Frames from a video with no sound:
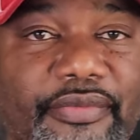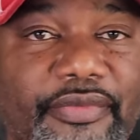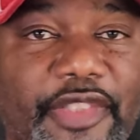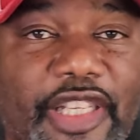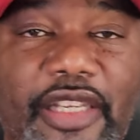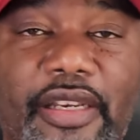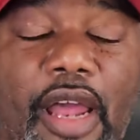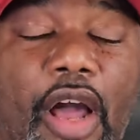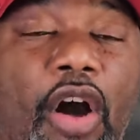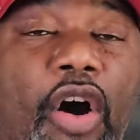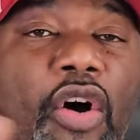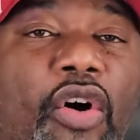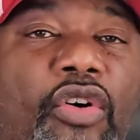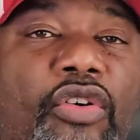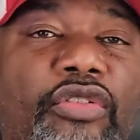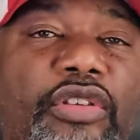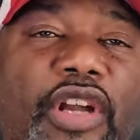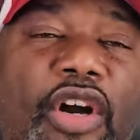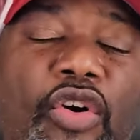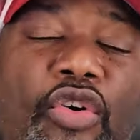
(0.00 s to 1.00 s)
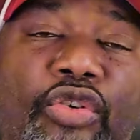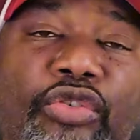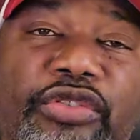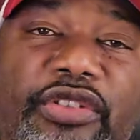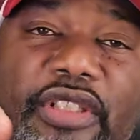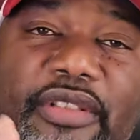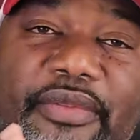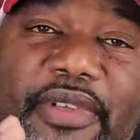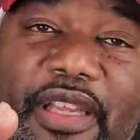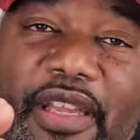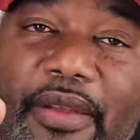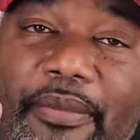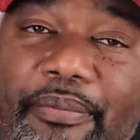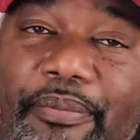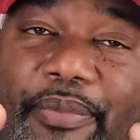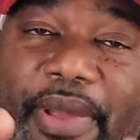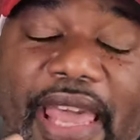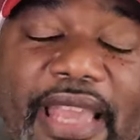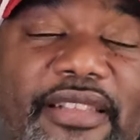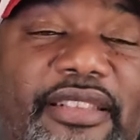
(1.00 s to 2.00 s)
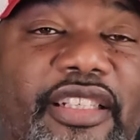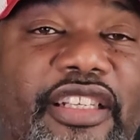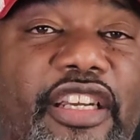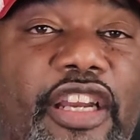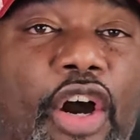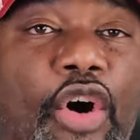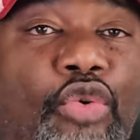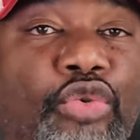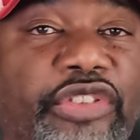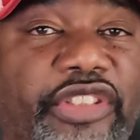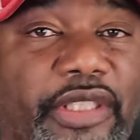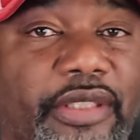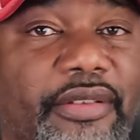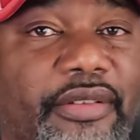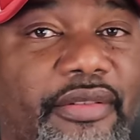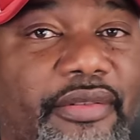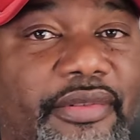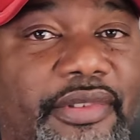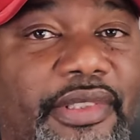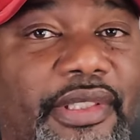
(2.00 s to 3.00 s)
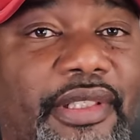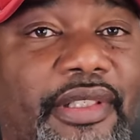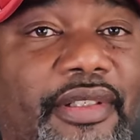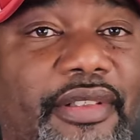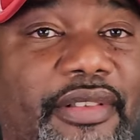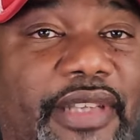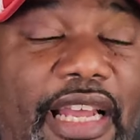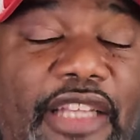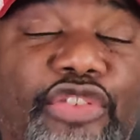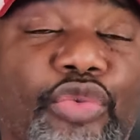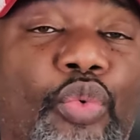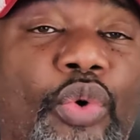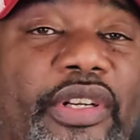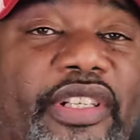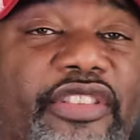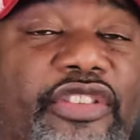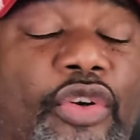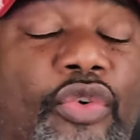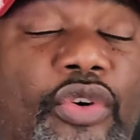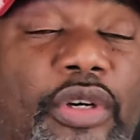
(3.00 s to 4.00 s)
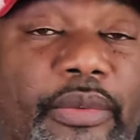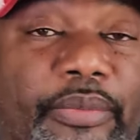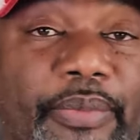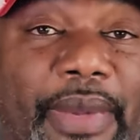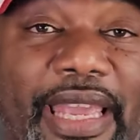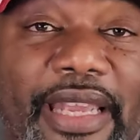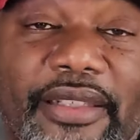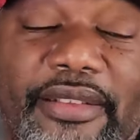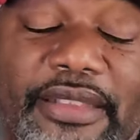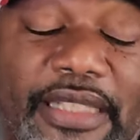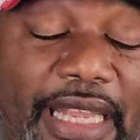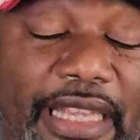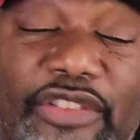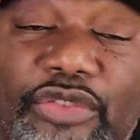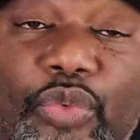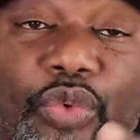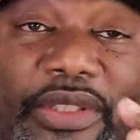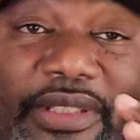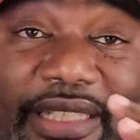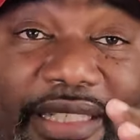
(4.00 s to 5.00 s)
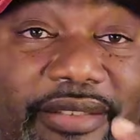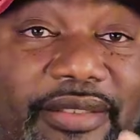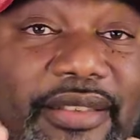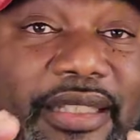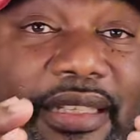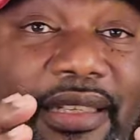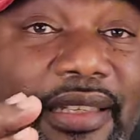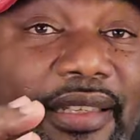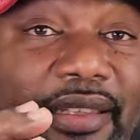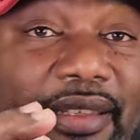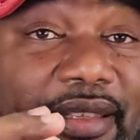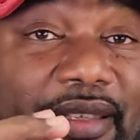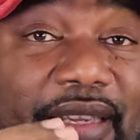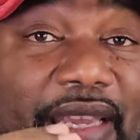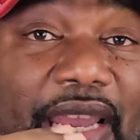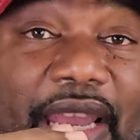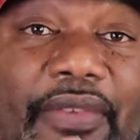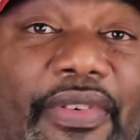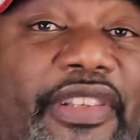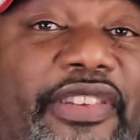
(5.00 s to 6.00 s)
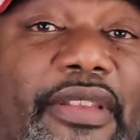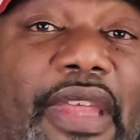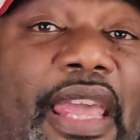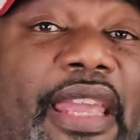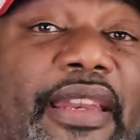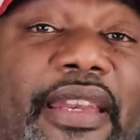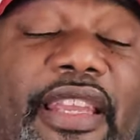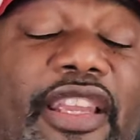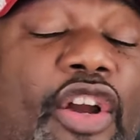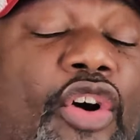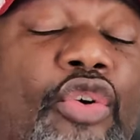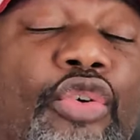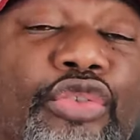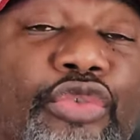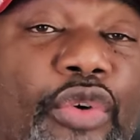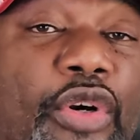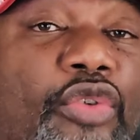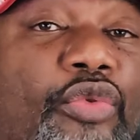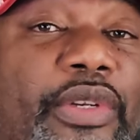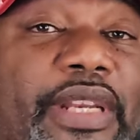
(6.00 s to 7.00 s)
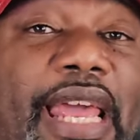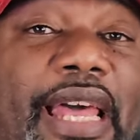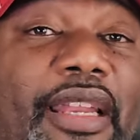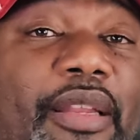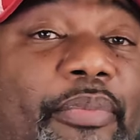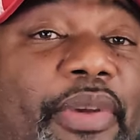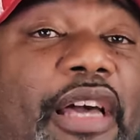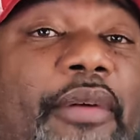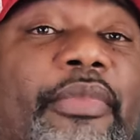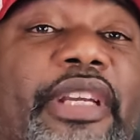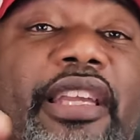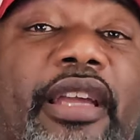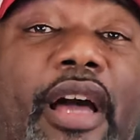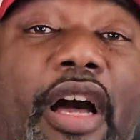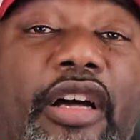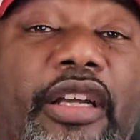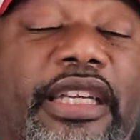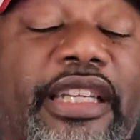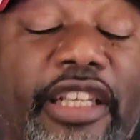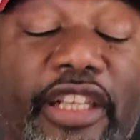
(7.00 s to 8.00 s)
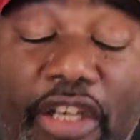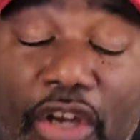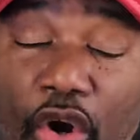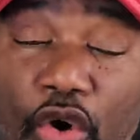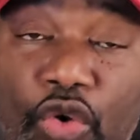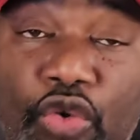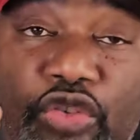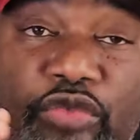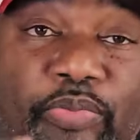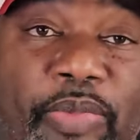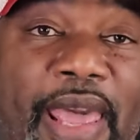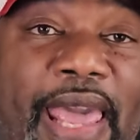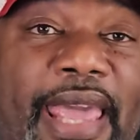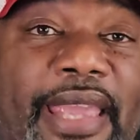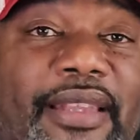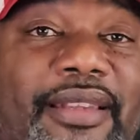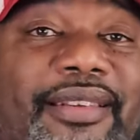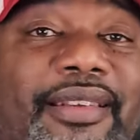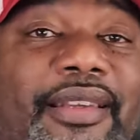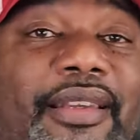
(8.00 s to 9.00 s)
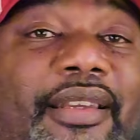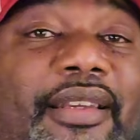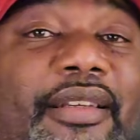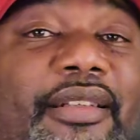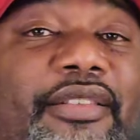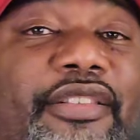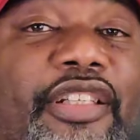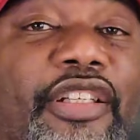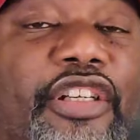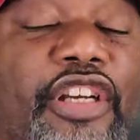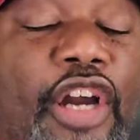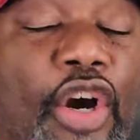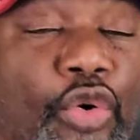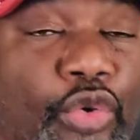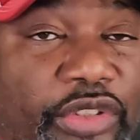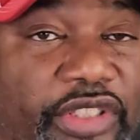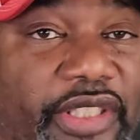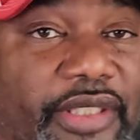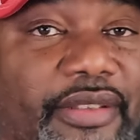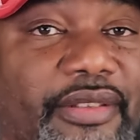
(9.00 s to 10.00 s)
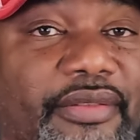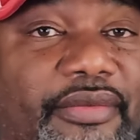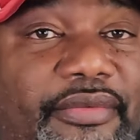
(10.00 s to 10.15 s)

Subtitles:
It all goes back to coaching. That's what is going back. That's what this, everything that goes wrong with Alabama, it goes back to coaching.